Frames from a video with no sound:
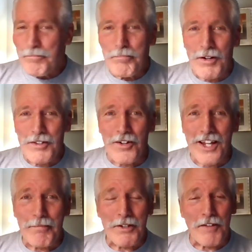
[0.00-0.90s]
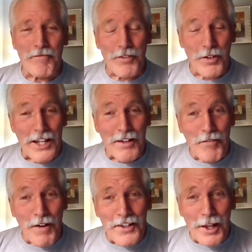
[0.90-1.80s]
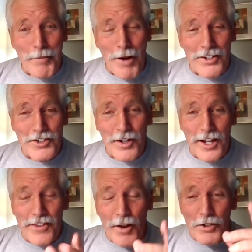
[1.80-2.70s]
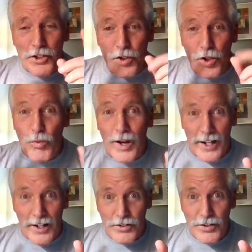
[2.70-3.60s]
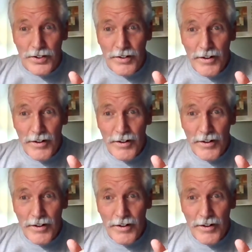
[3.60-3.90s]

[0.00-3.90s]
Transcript: But okay, but the okay, the funny thing about it is okay, there was two rings.